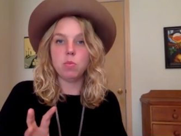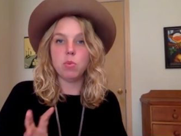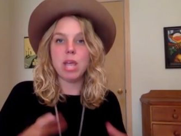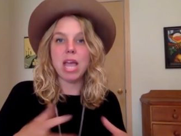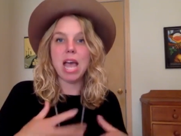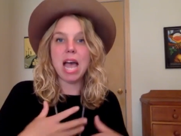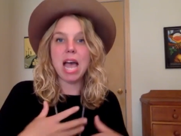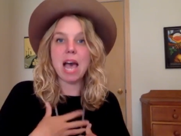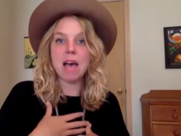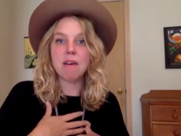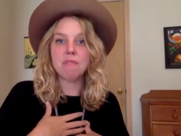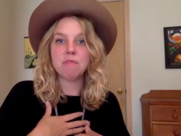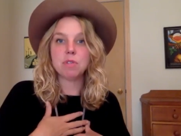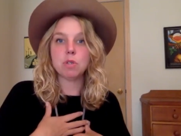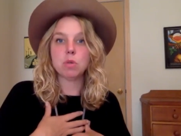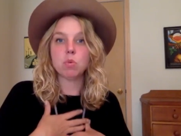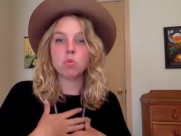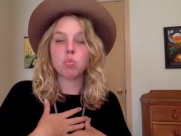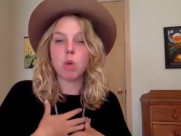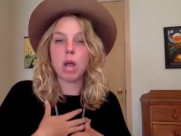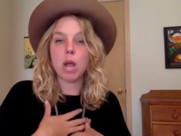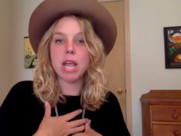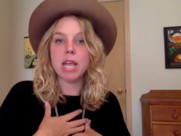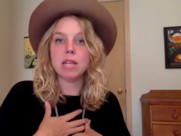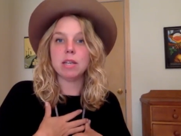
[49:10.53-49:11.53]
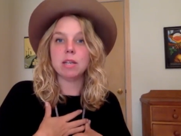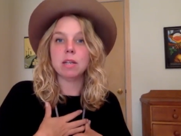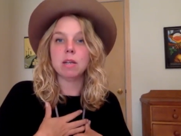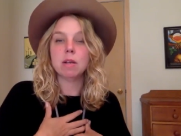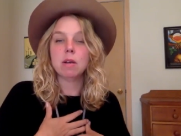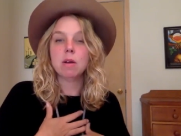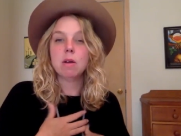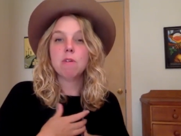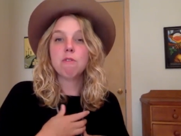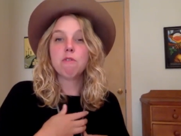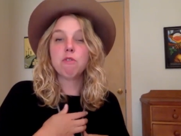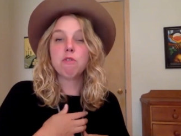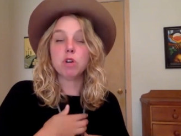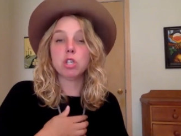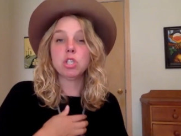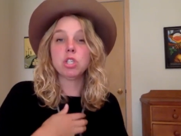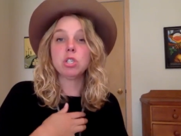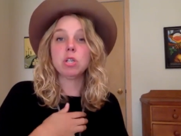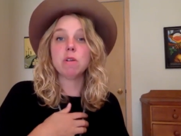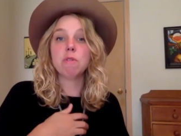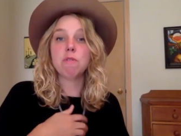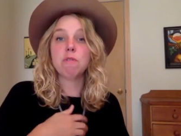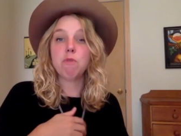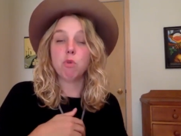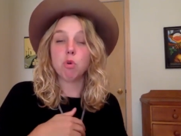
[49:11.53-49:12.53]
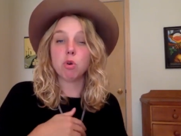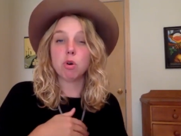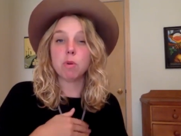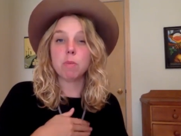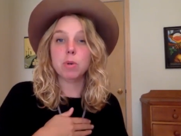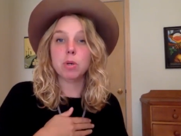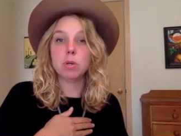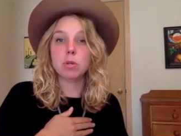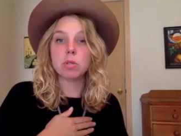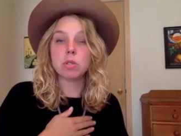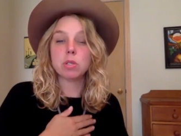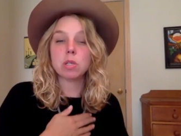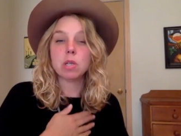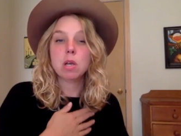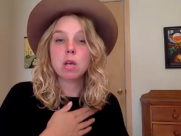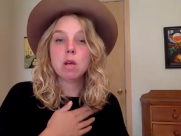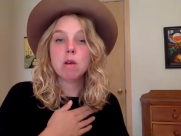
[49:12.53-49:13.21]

We have to write first and foremost